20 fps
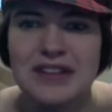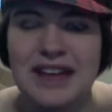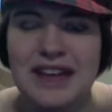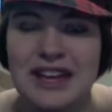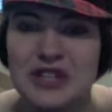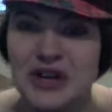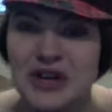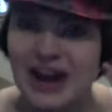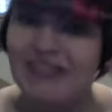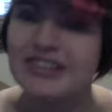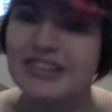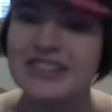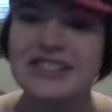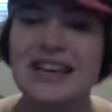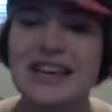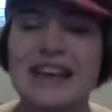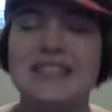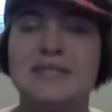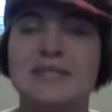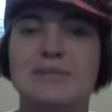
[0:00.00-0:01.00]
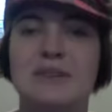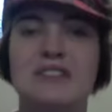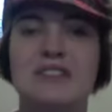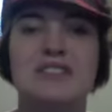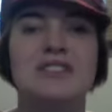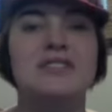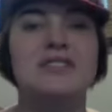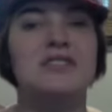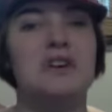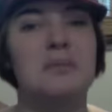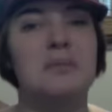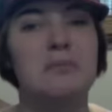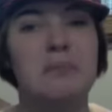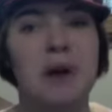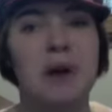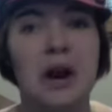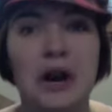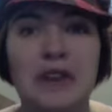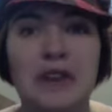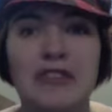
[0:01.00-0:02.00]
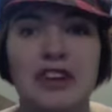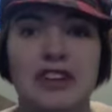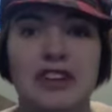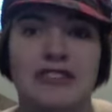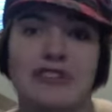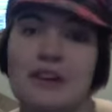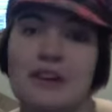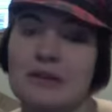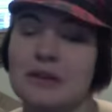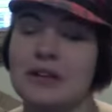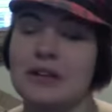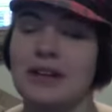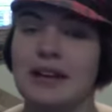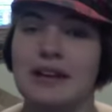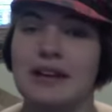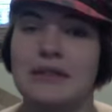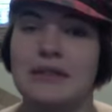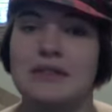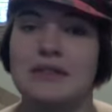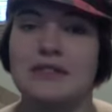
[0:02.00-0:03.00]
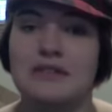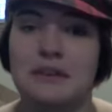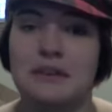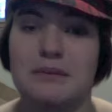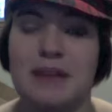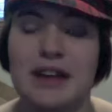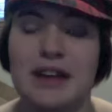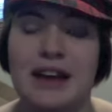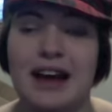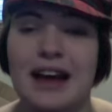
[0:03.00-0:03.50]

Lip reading: like travel-sized brushes are perfect for everyday use for me.